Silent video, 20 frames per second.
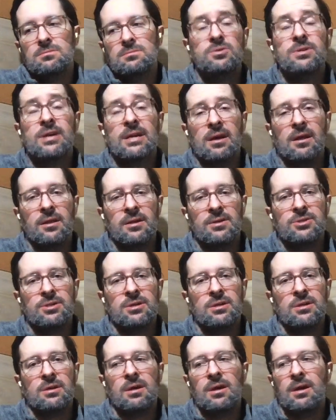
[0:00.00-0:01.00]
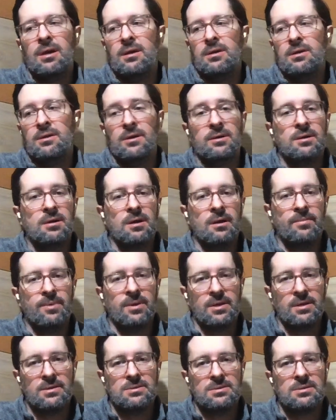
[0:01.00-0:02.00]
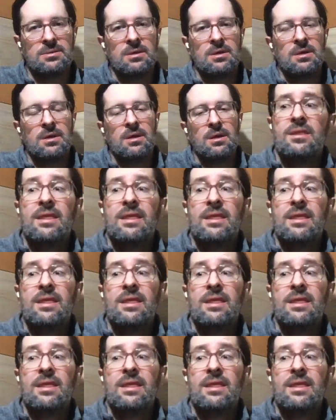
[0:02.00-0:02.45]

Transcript: new technology and young companies.